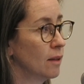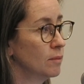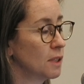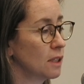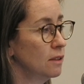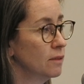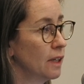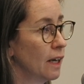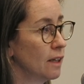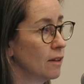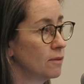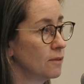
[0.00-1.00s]
delivered at
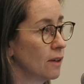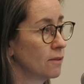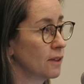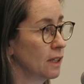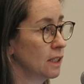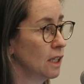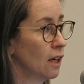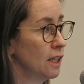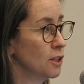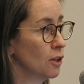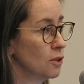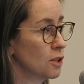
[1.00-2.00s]
a fairly high
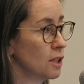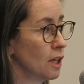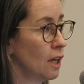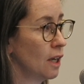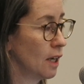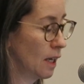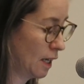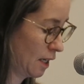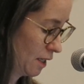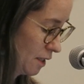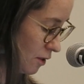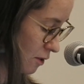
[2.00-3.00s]
dose,
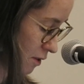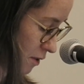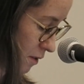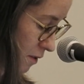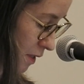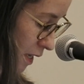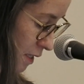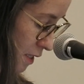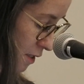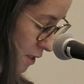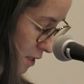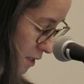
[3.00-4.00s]
that
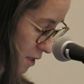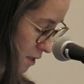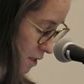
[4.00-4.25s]
is